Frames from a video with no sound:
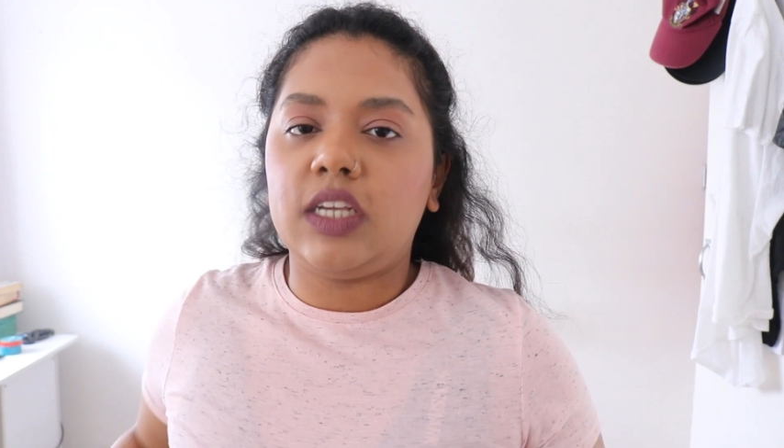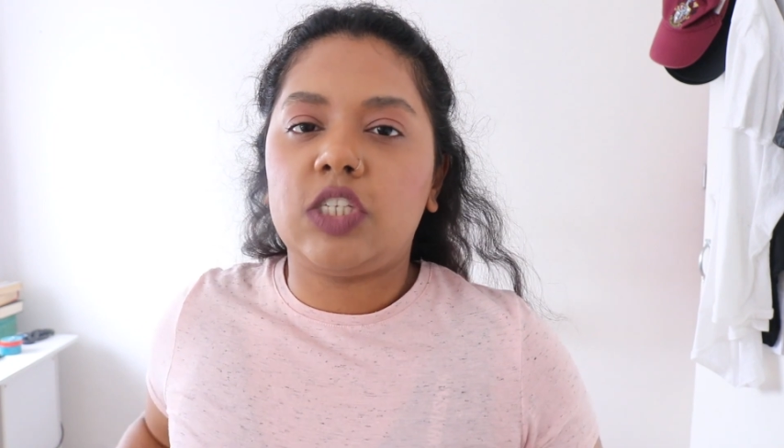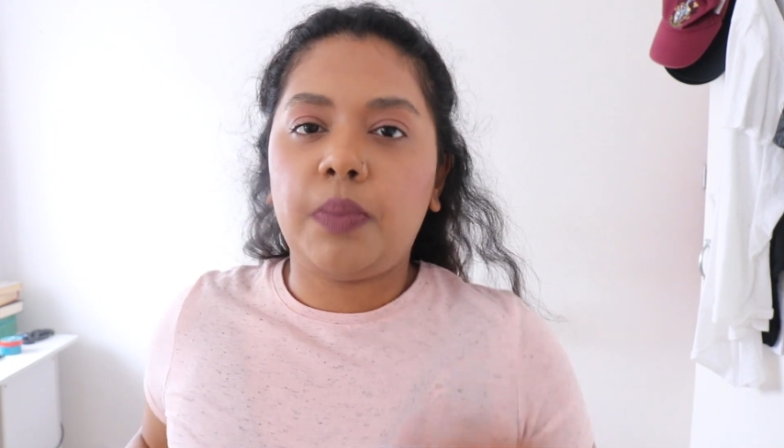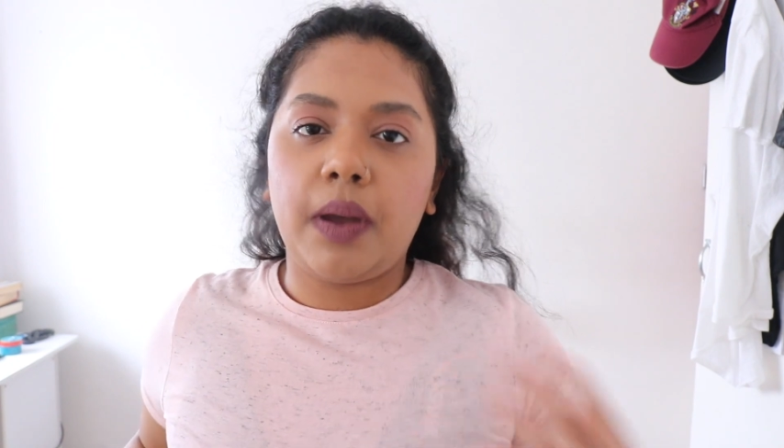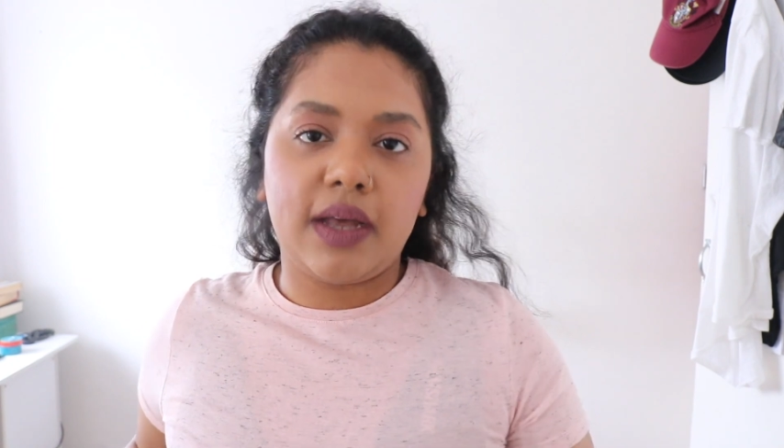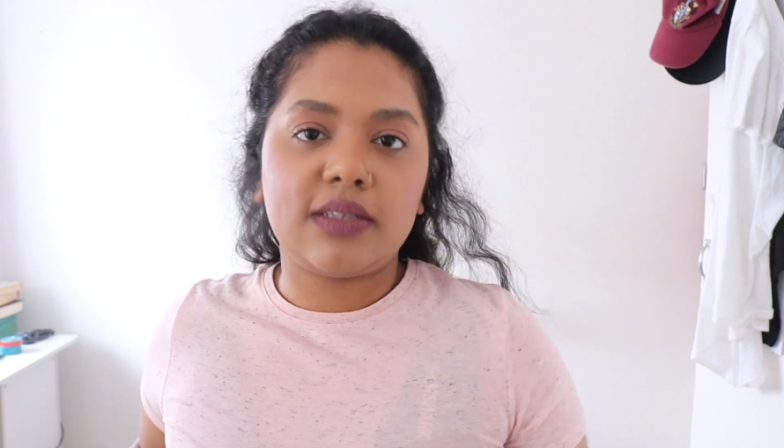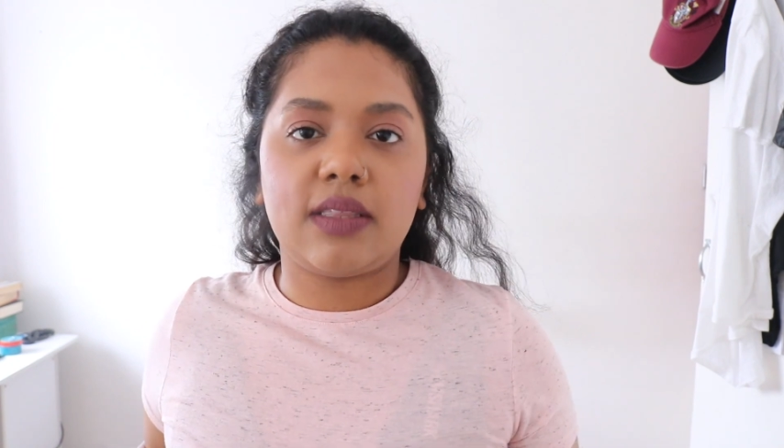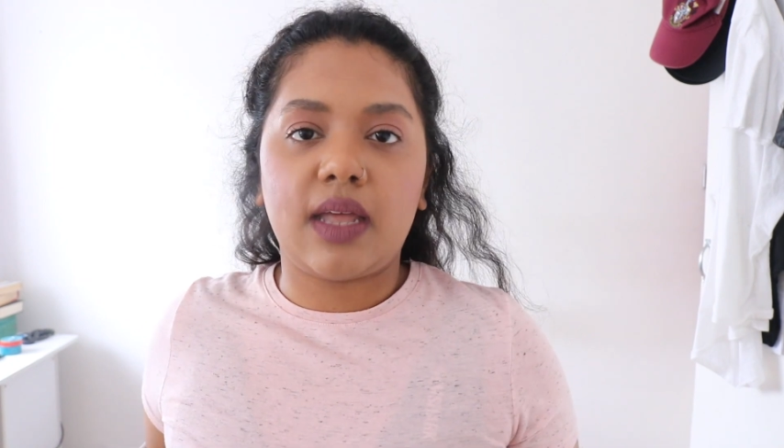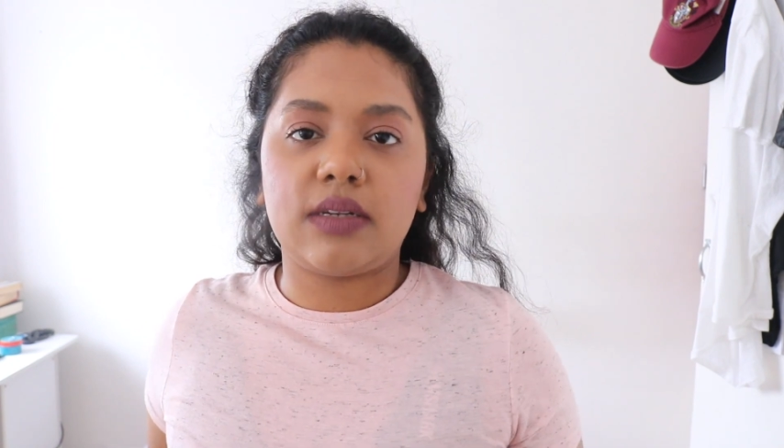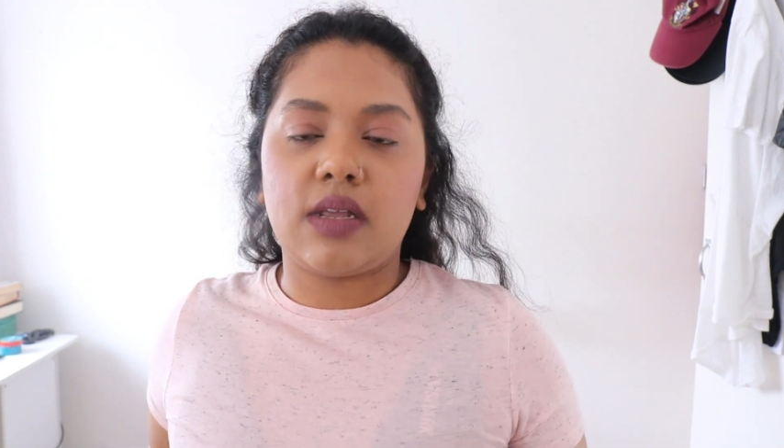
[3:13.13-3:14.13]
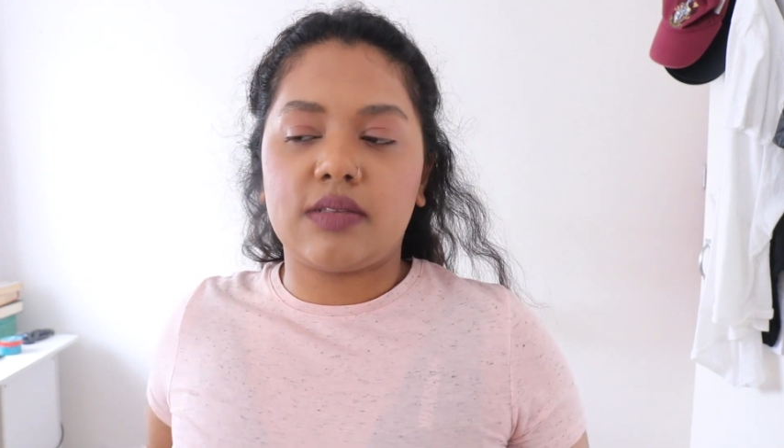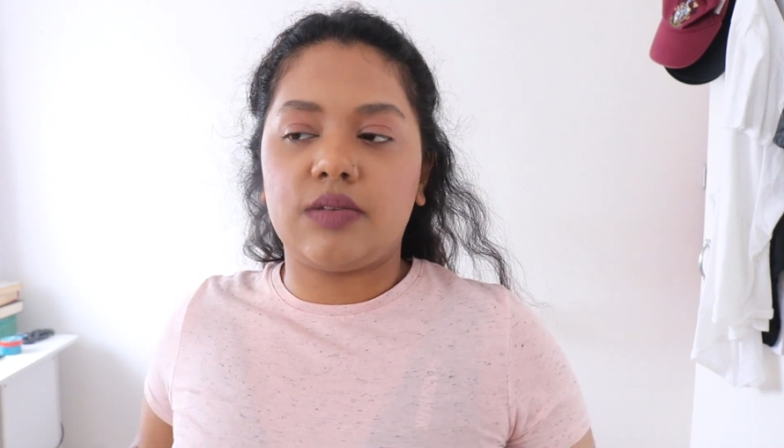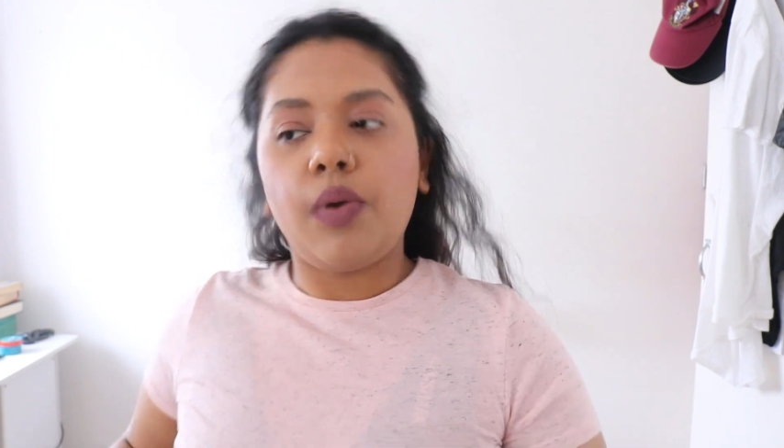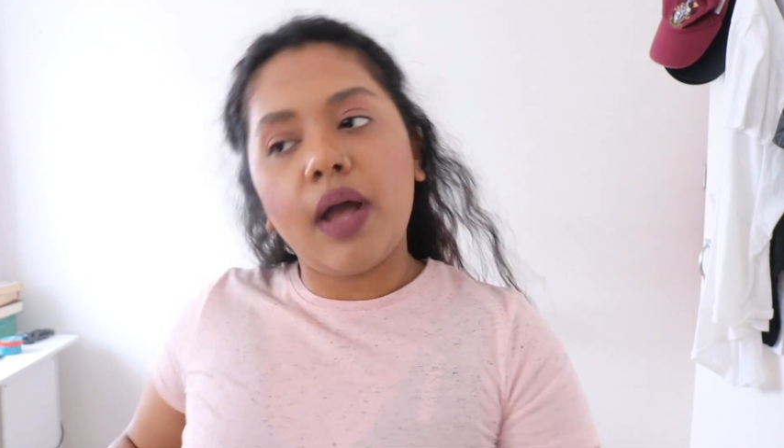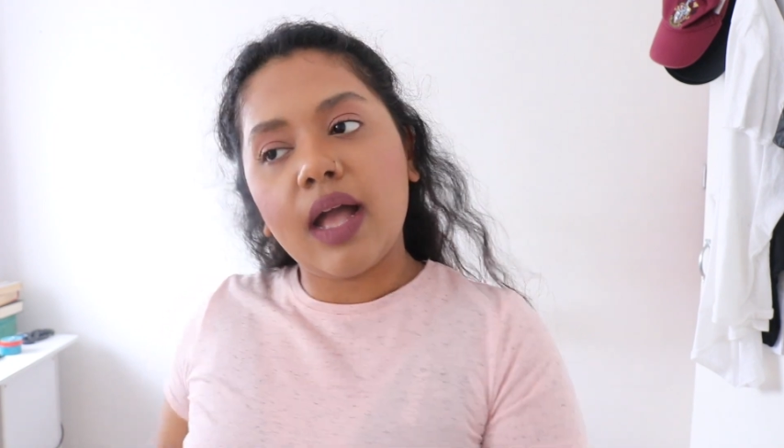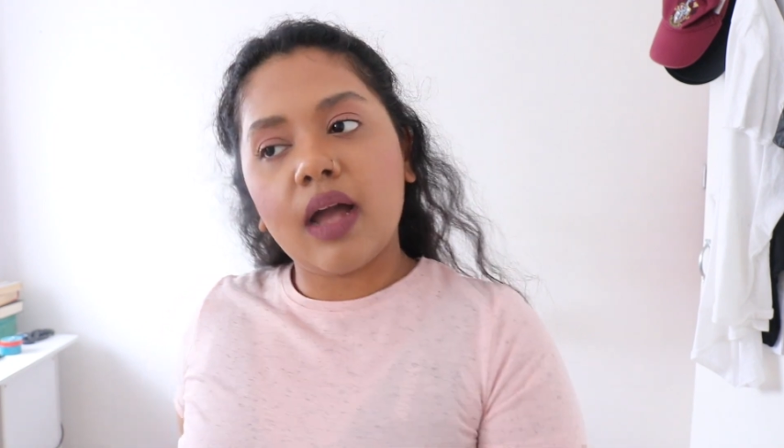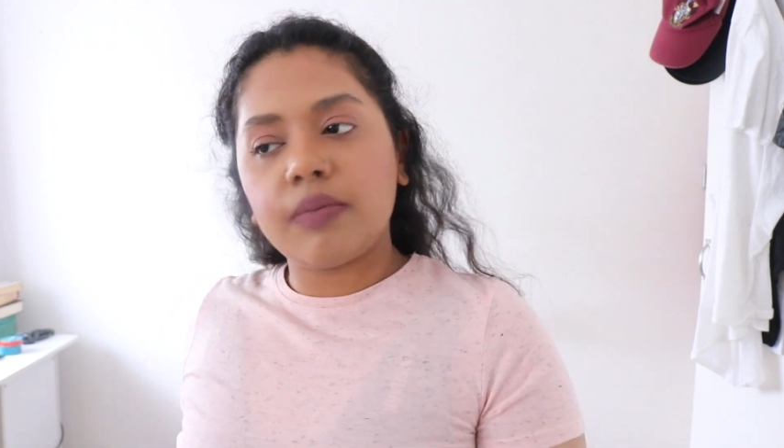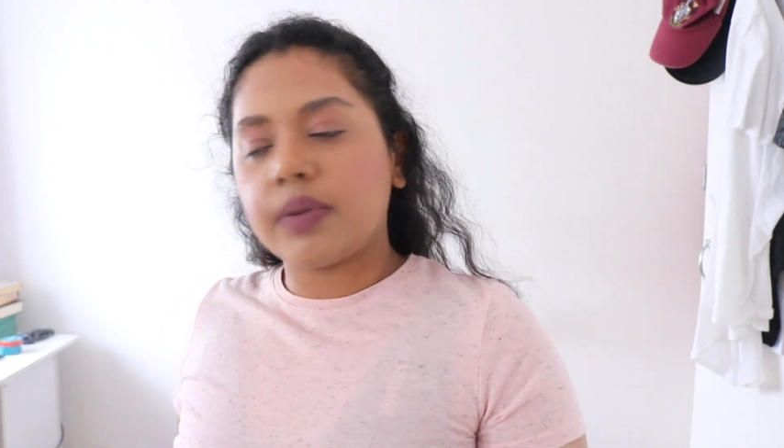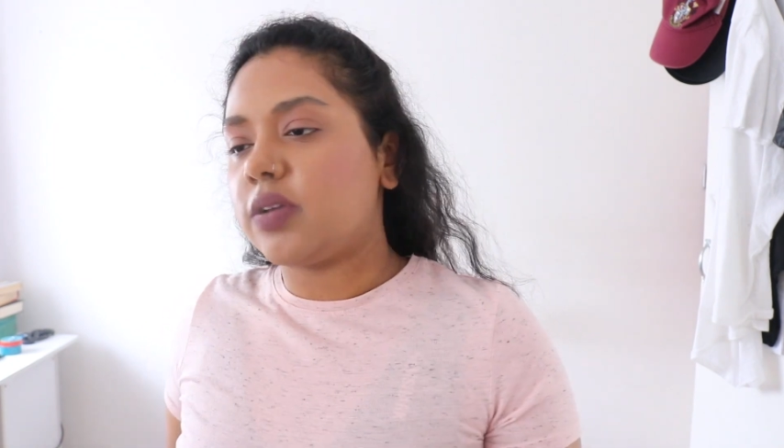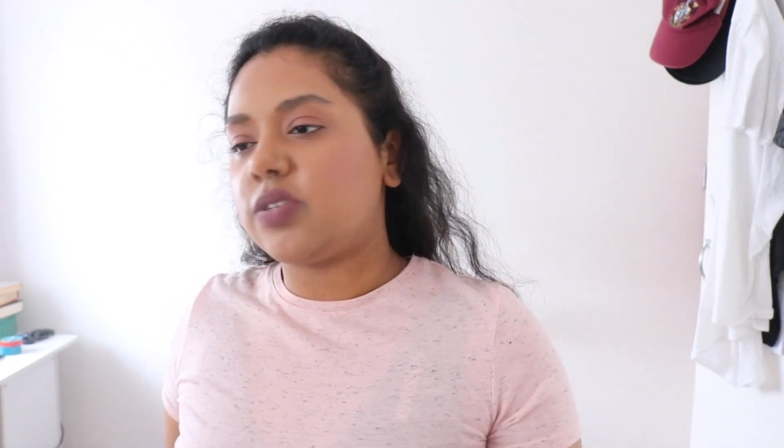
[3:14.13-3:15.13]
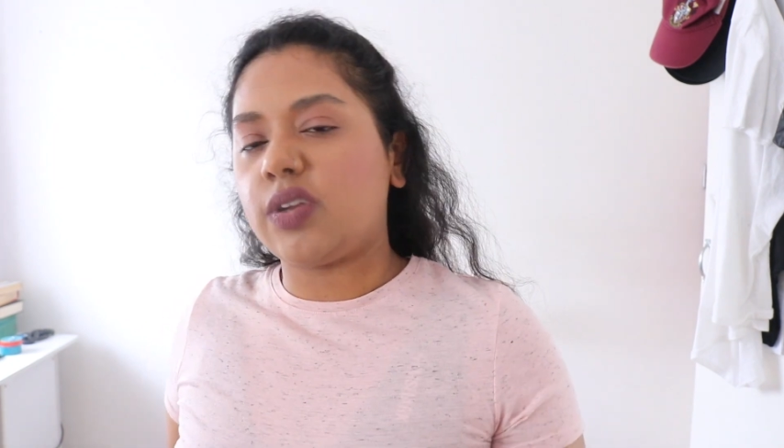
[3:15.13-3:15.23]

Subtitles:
each person that does the workout because,